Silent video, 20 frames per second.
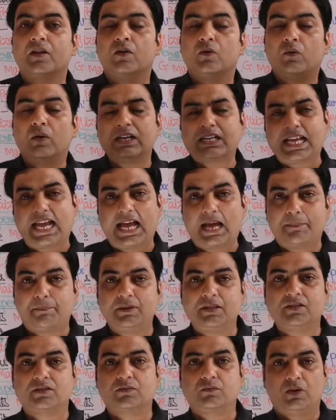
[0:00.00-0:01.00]
What
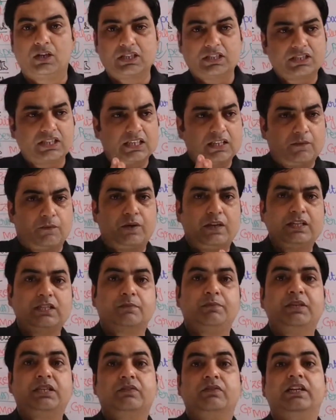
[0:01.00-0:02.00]
happens? What is the
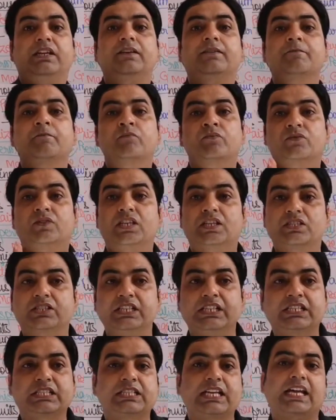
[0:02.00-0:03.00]
difference between the
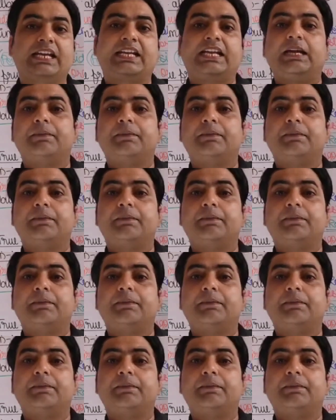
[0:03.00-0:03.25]
seeds are